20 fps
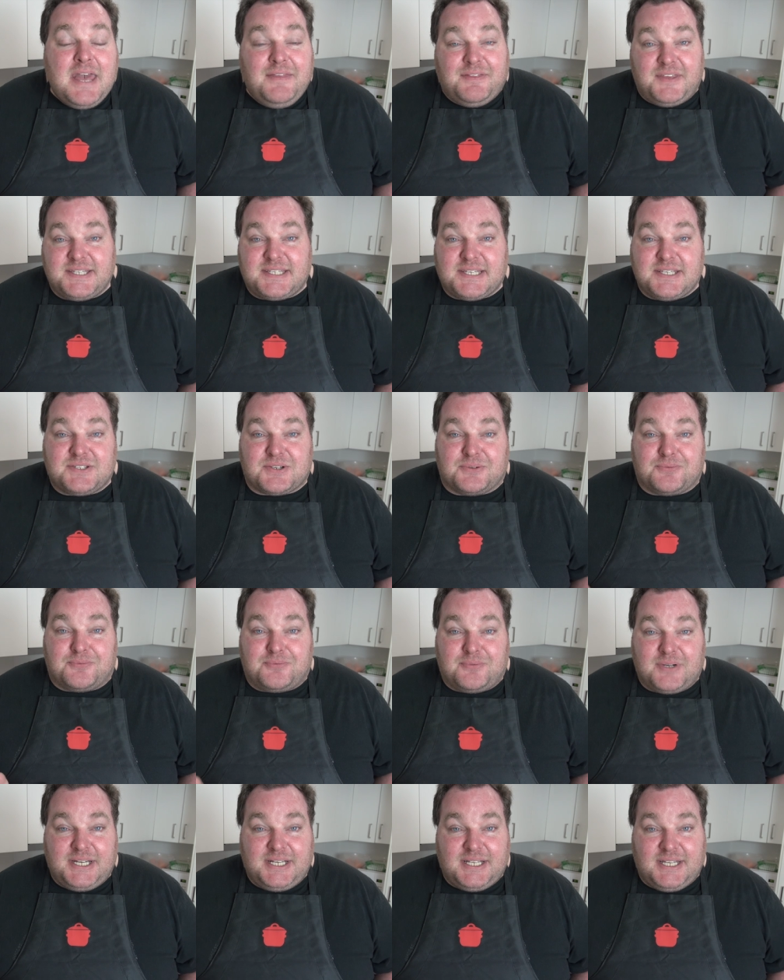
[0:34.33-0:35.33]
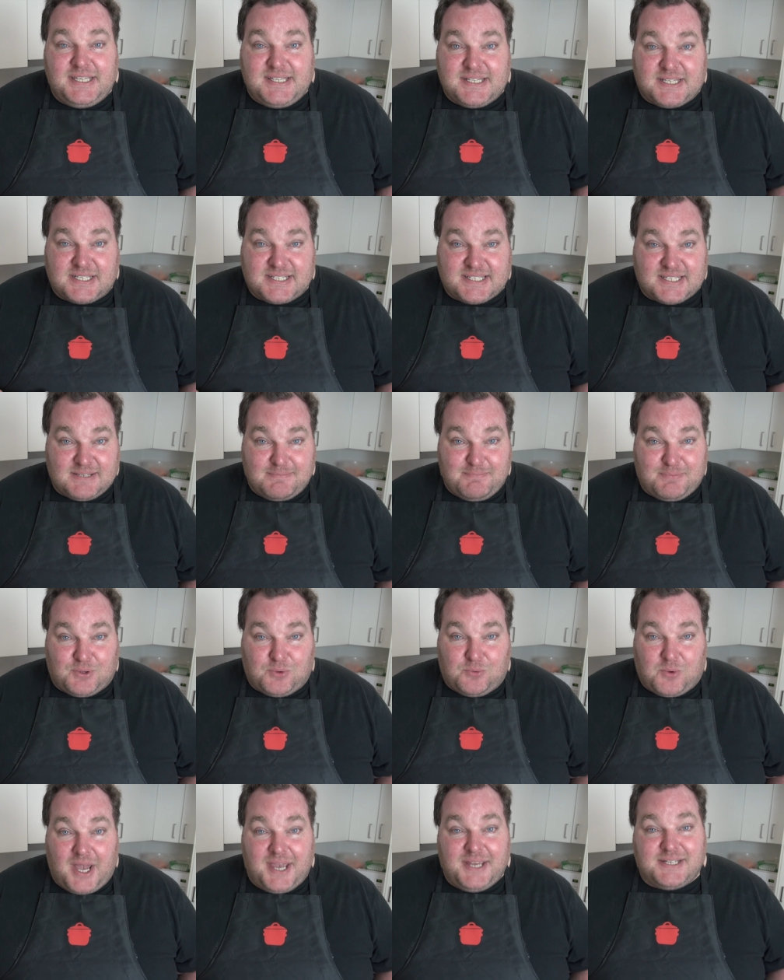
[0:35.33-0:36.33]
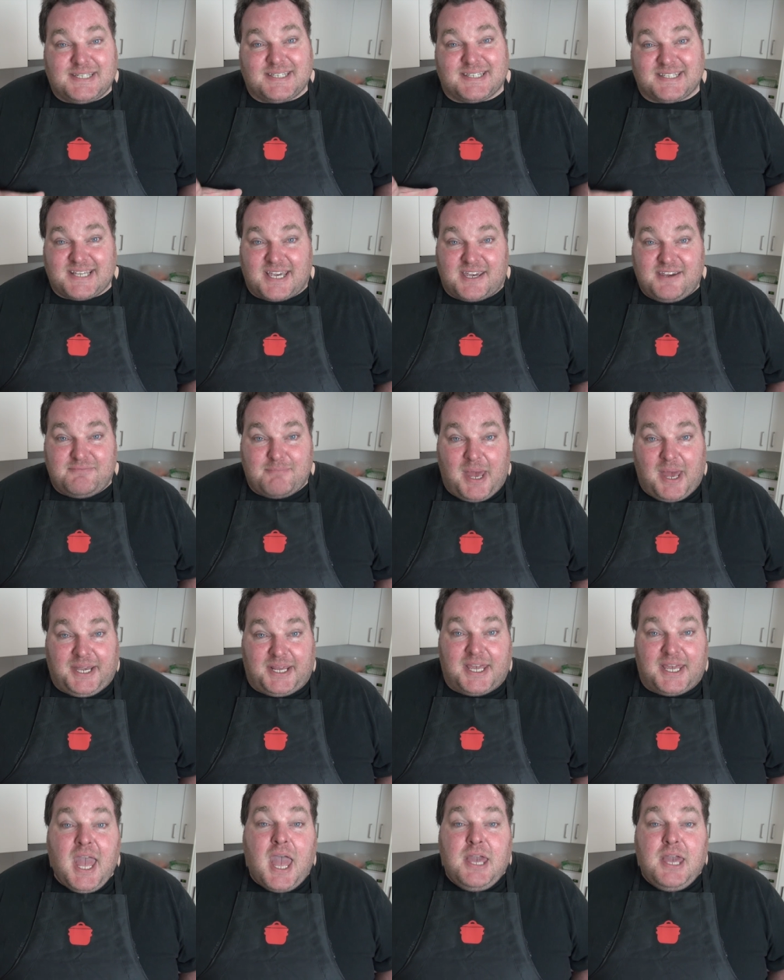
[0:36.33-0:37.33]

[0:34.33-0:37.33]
This is a really simple way to save money.